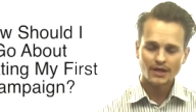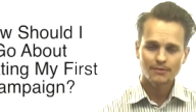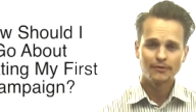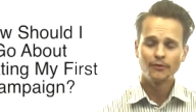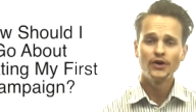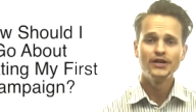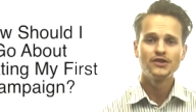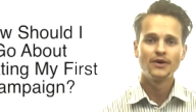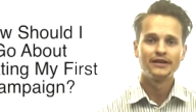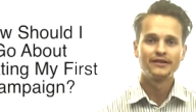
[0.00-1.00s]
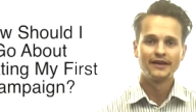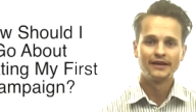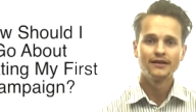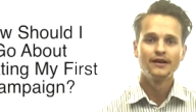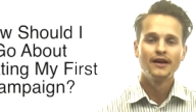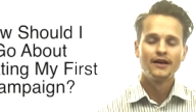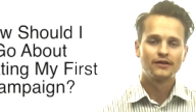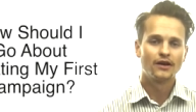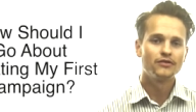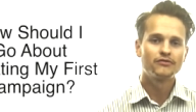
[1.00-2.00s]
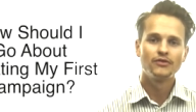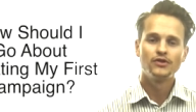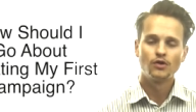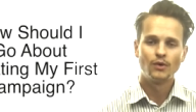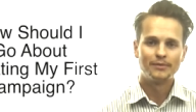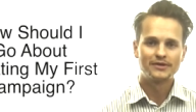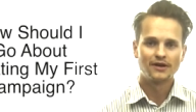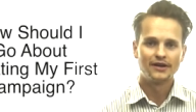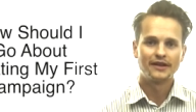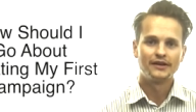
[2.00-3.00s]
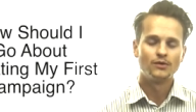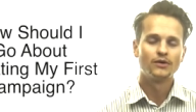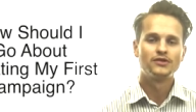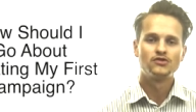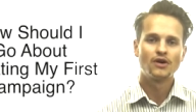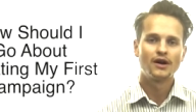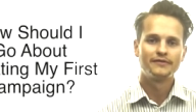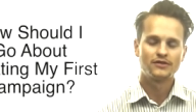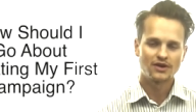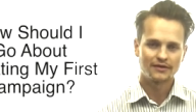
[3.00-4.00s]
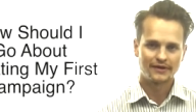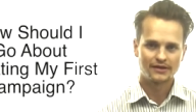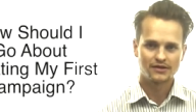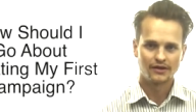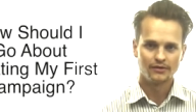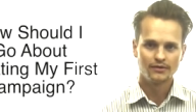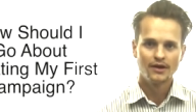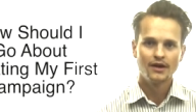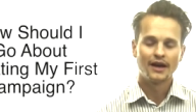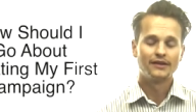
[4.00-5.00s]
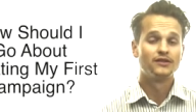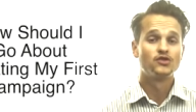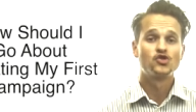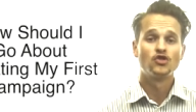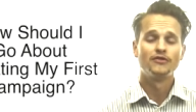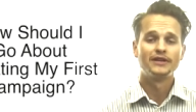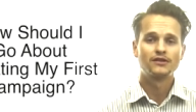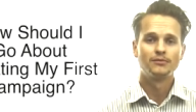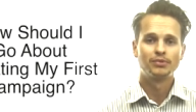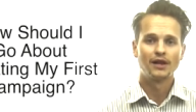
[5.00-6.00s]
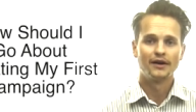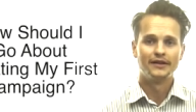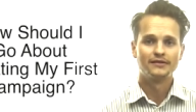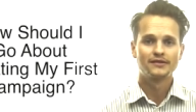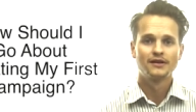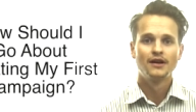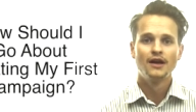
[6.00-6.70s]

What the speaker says: Before you do anything, go through your website that you want to drive the traffic to and ensure it's compliant.